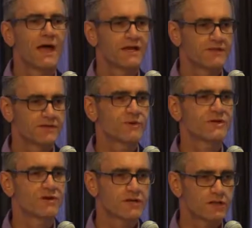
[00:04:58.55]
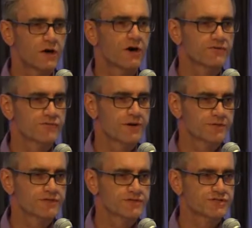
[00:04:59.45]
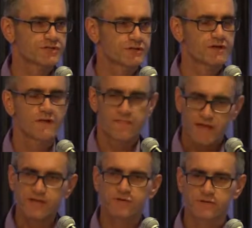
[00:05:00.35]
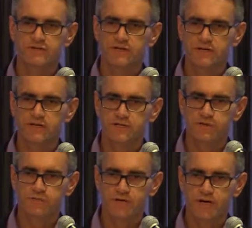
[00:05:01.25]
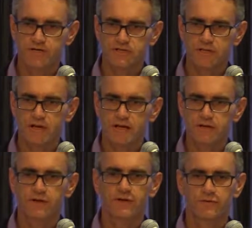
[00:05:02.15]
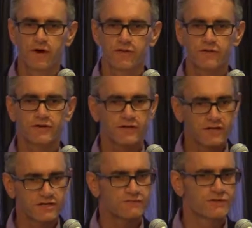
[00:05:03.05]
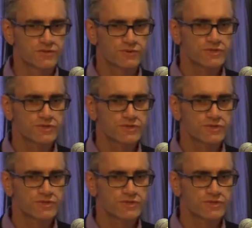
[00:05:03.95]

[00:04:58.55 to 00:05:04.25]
Anything where you've got a lot of repetition, then you can turn it into a production line rather than an individual